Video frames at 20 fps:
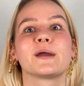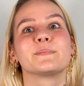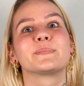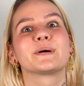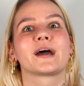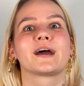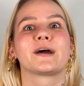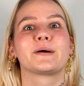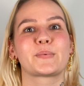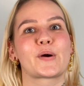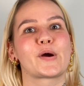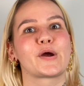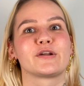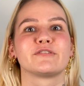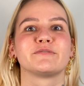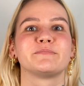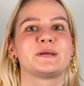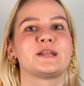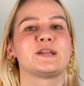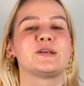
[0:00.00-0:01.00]
but a part
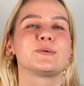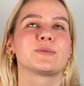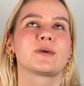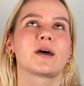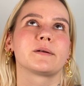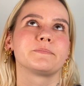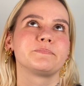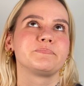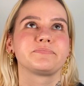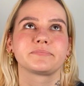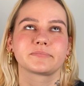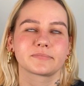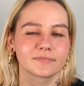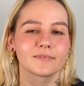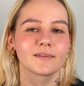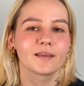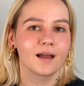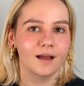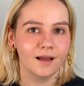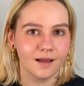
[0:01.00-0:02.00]
of me knew that
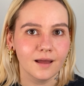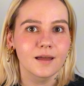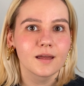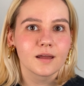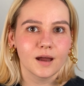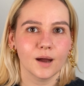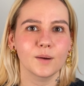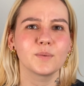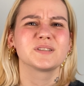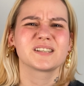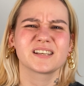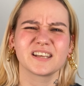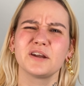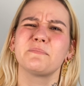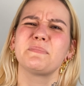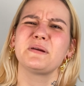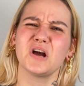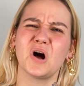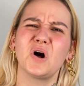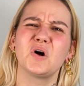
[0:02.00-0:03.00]
I was gonna
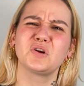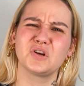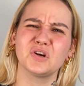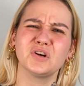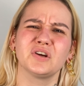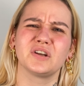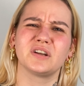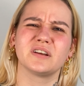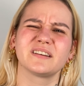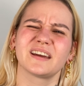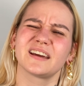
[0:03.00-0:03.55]
be all good.